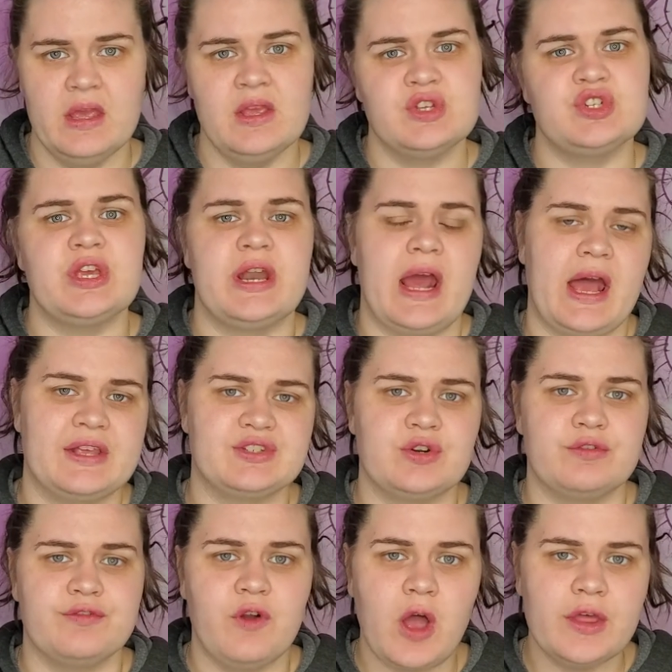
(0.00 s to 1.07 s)
She had asked
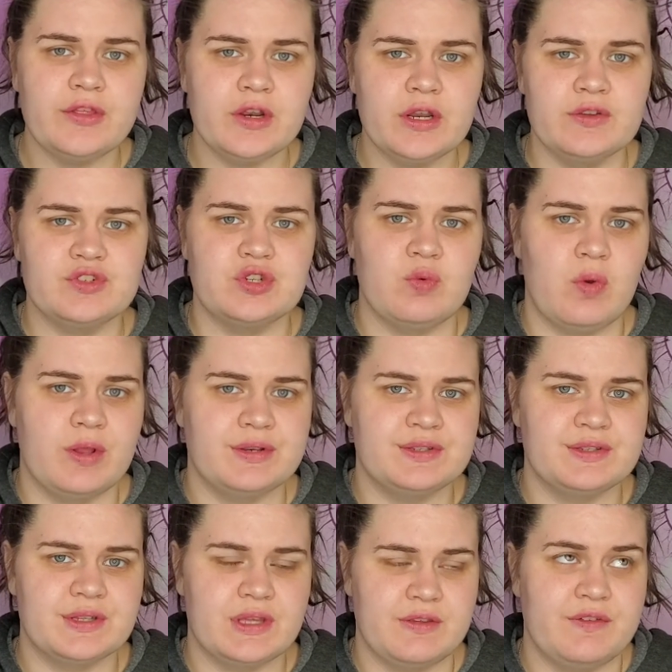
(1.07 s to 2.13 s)
her father if
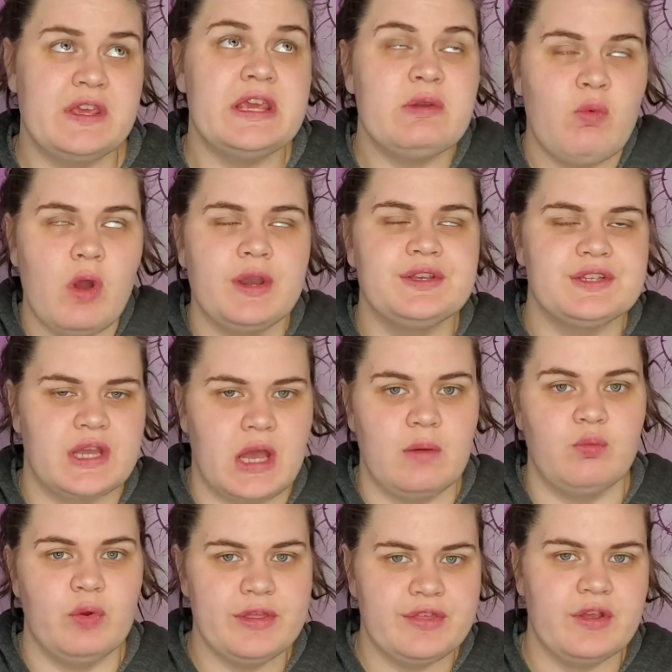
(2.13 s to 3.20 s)
he wanted to come
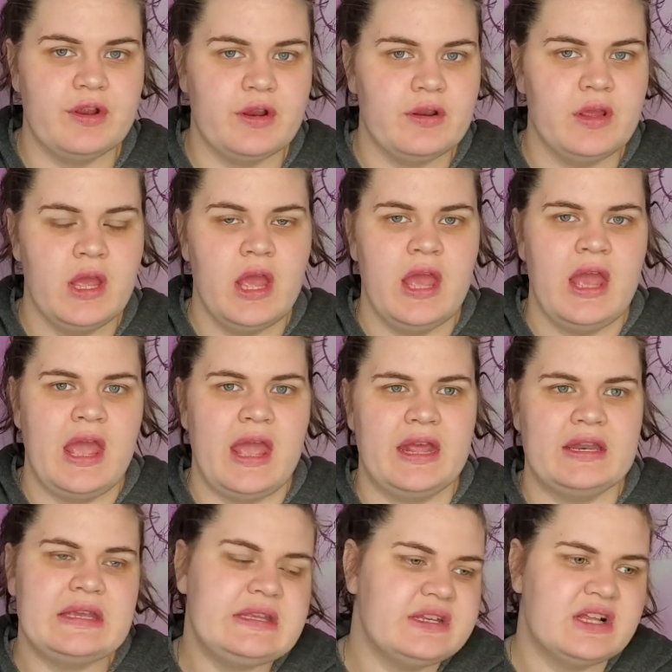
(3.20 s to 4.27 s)
with her,
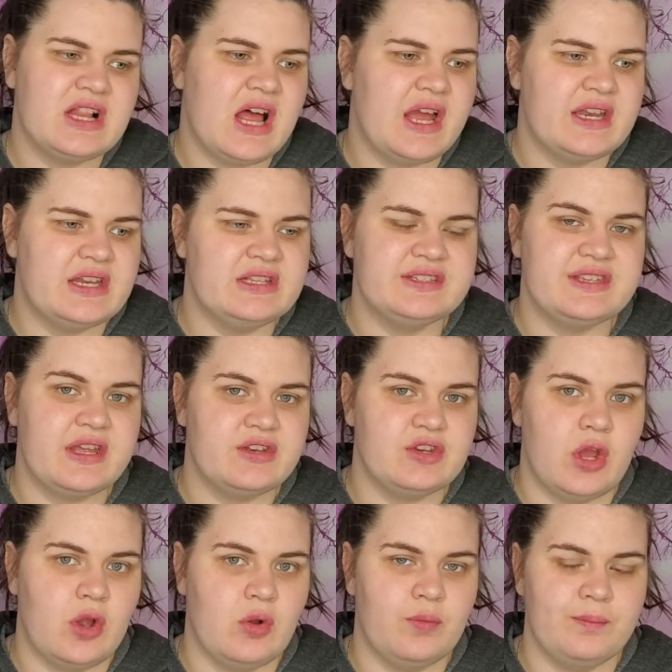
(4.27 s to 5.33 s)
and he declined. He said no,